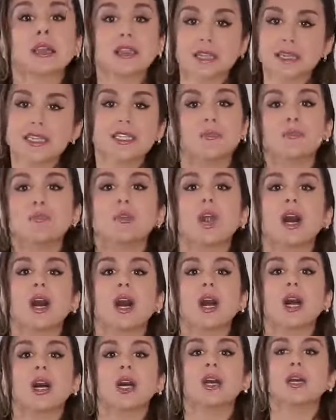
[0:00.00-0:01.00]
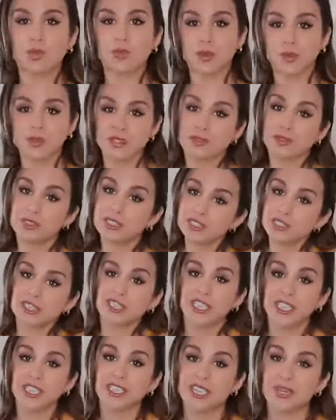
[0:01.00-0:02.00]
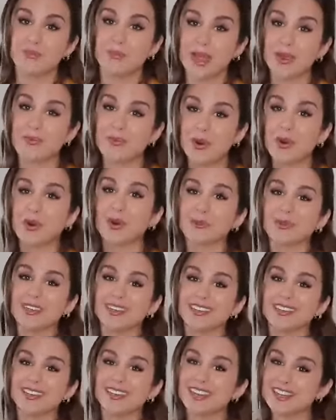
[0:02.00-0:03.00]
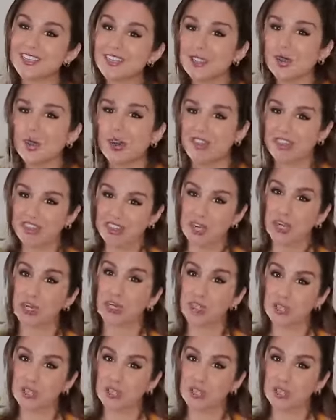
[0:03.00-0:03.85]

this bra, well, it was a little chilly in my apartment and I saw a thing or